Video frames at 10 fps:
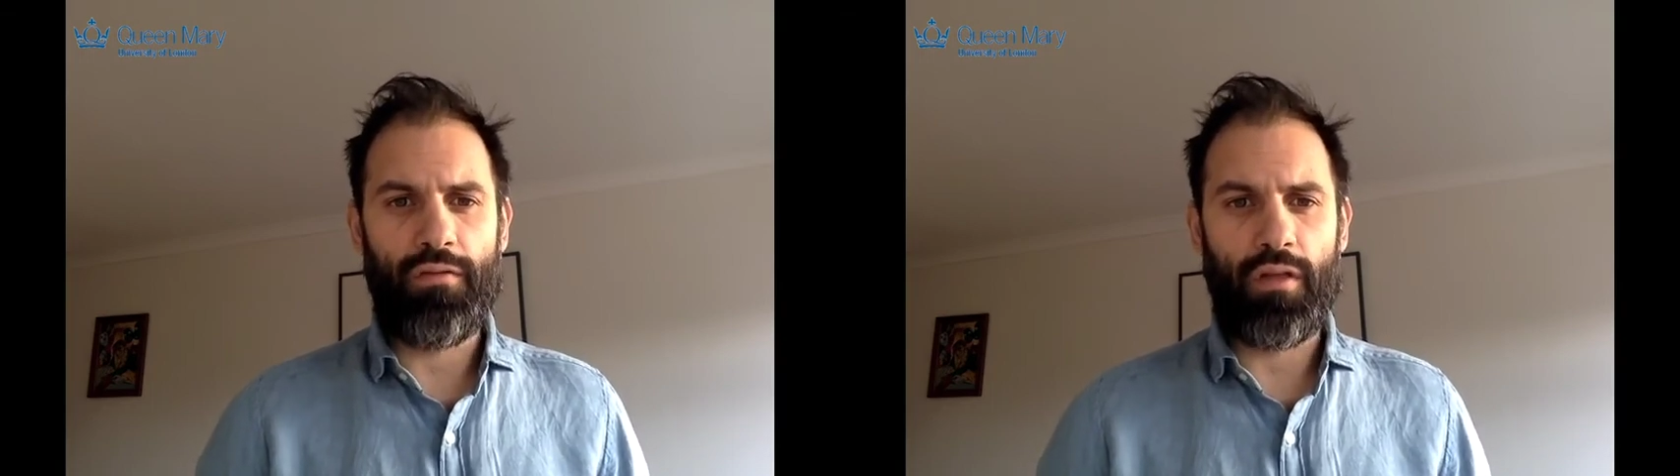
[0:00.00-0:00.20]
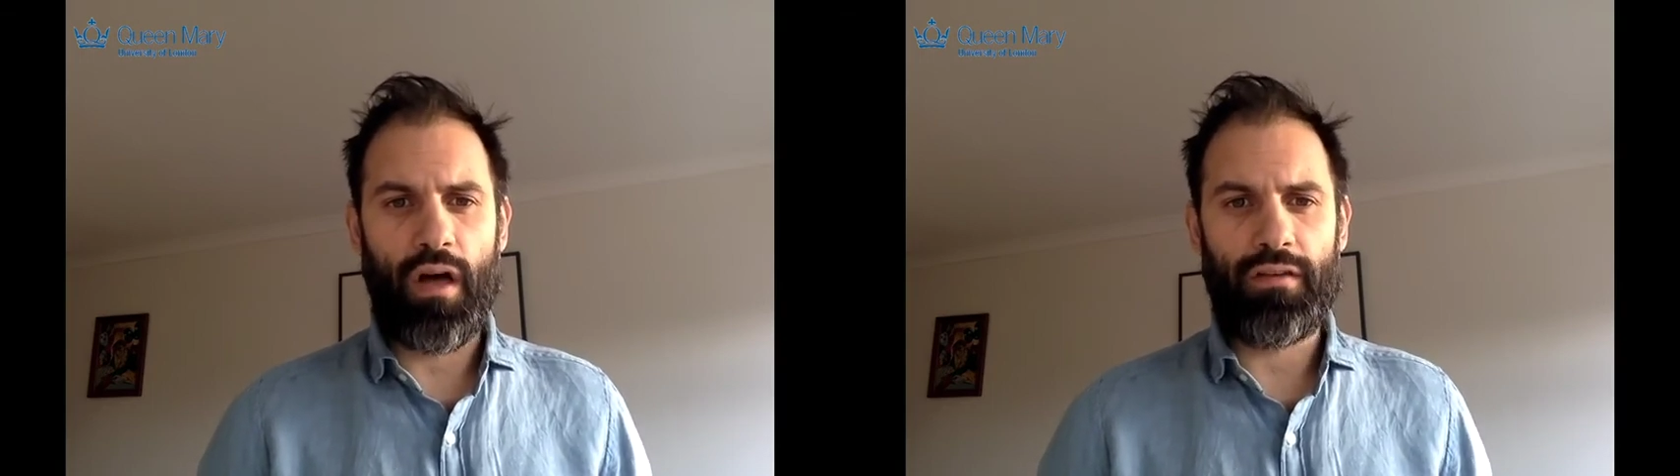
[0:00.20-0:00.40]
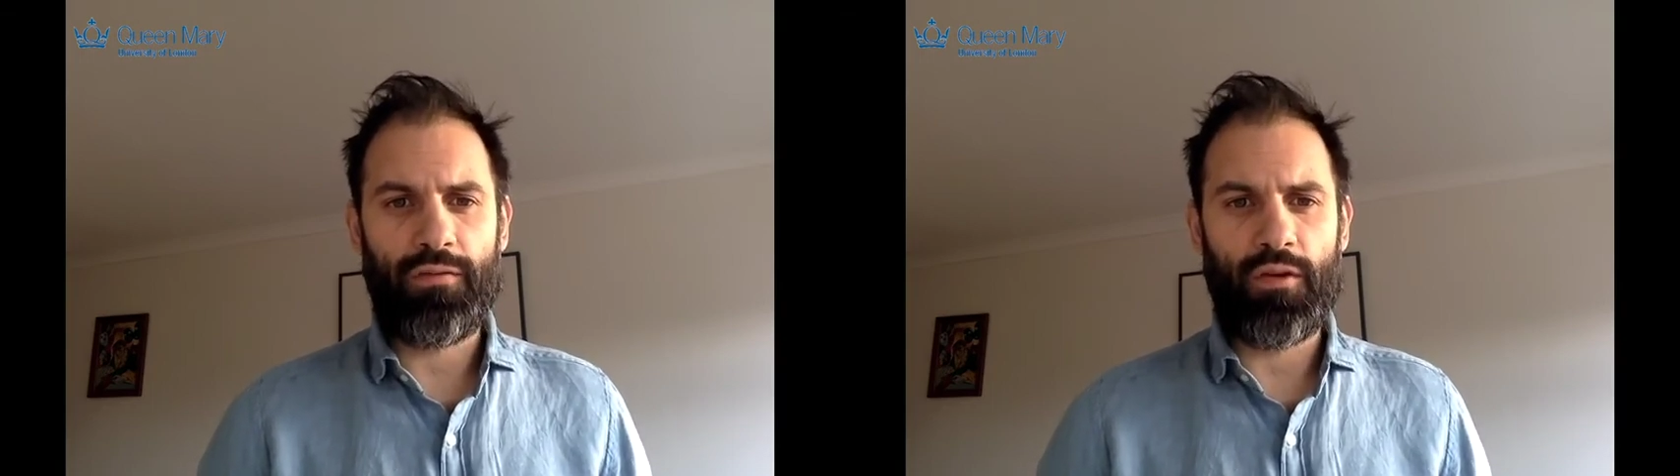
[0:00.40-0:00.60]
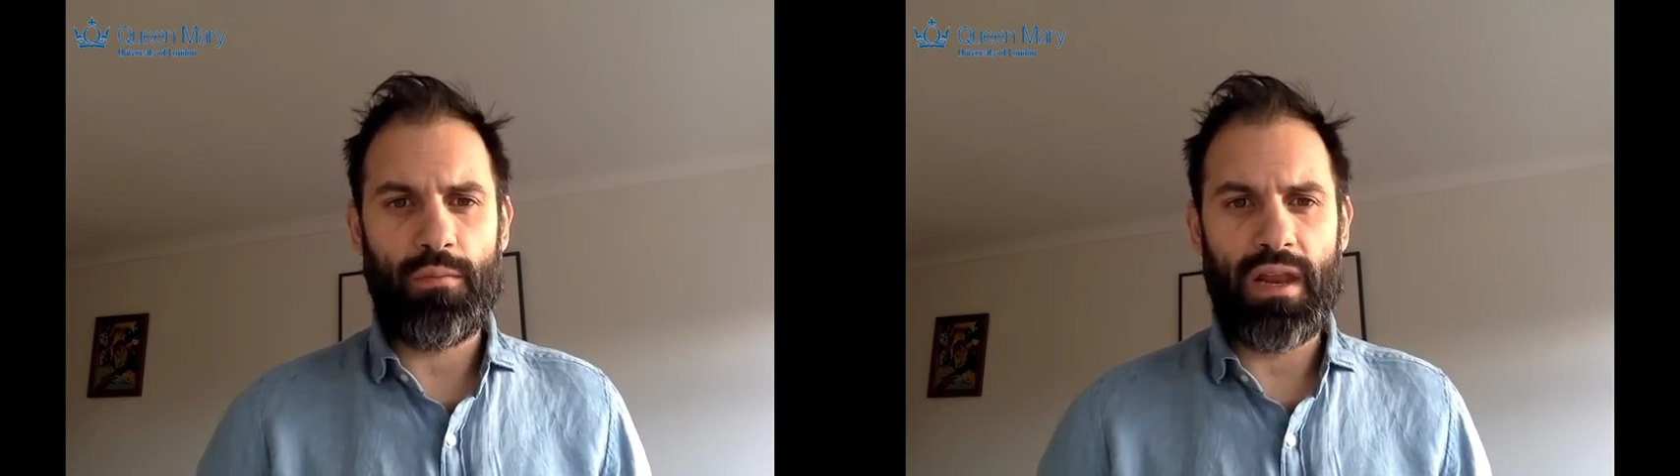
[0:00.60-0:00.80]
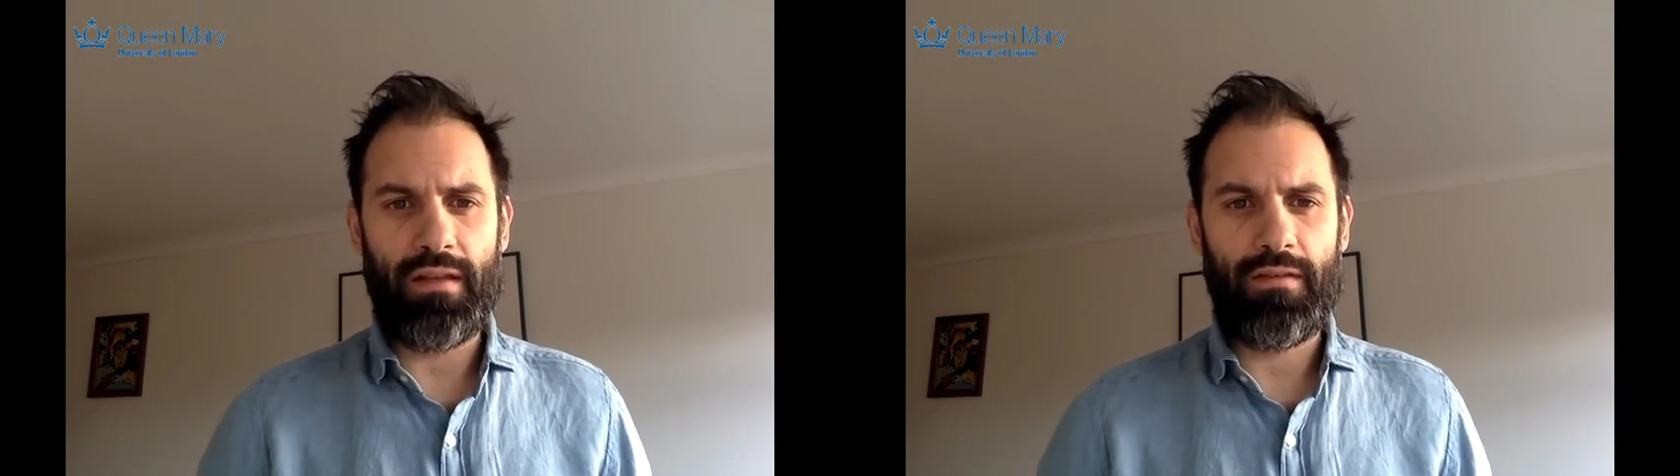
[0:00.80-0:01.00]
the last few
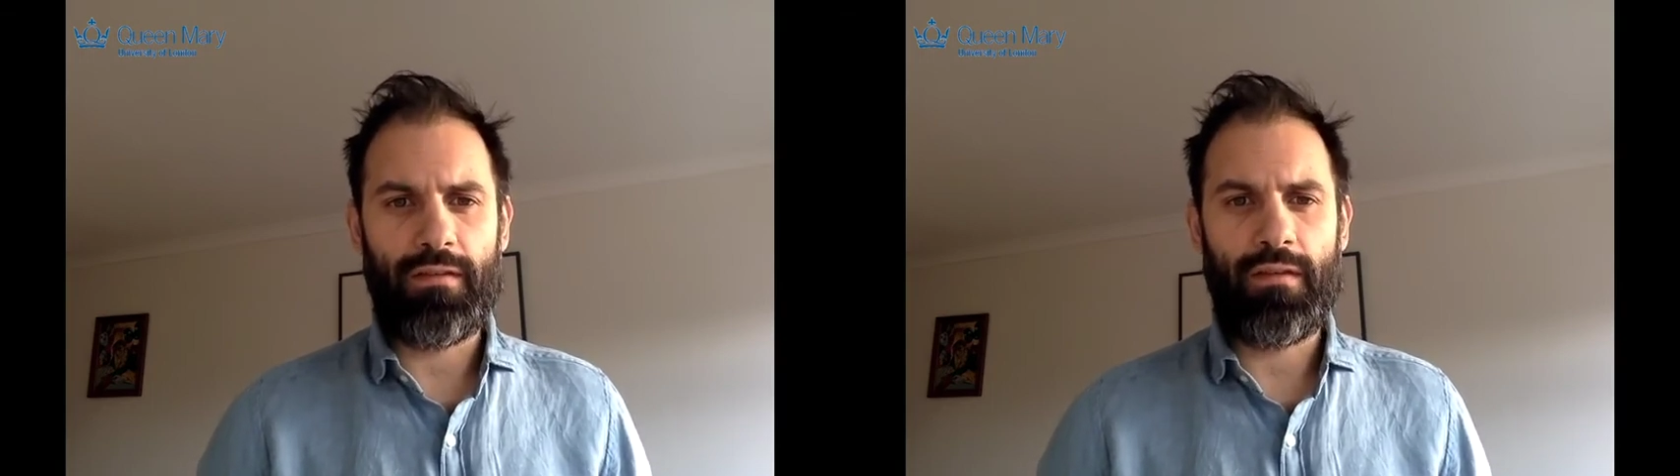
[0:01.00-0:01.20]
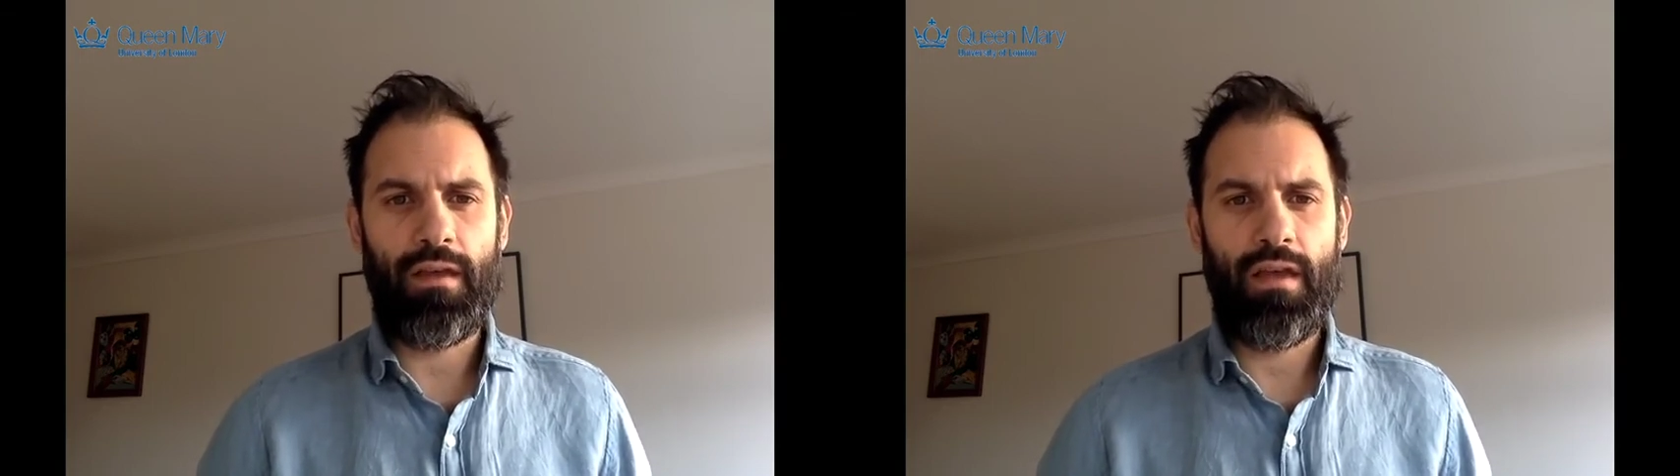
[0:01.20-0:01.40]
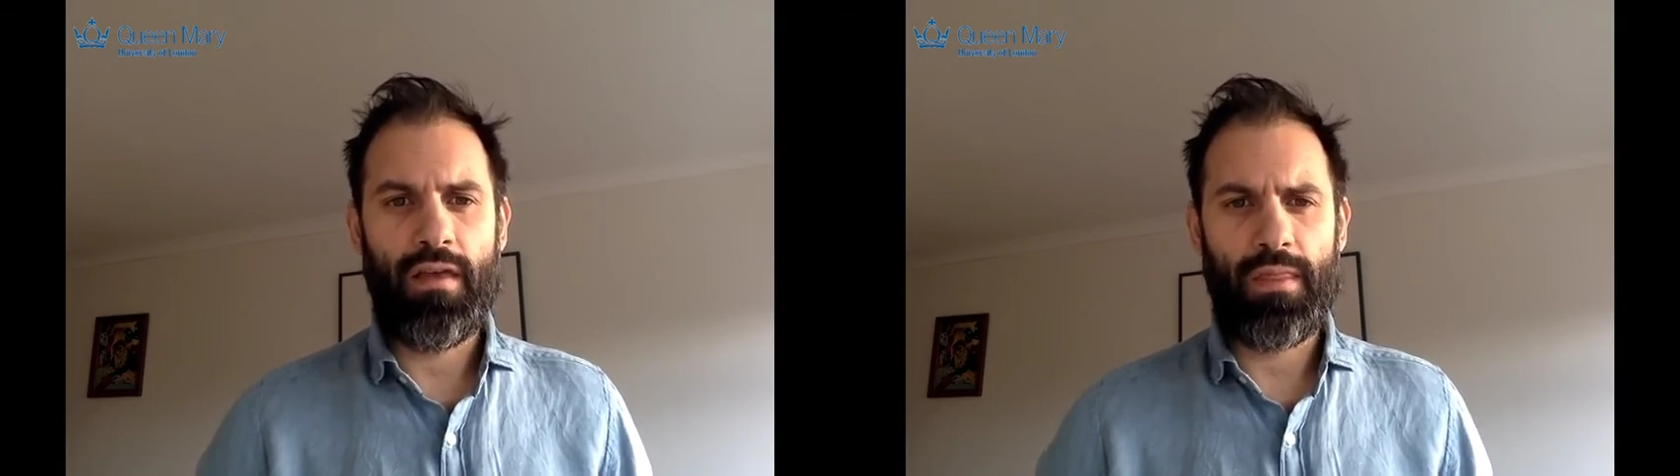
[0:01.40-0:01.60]
minutes,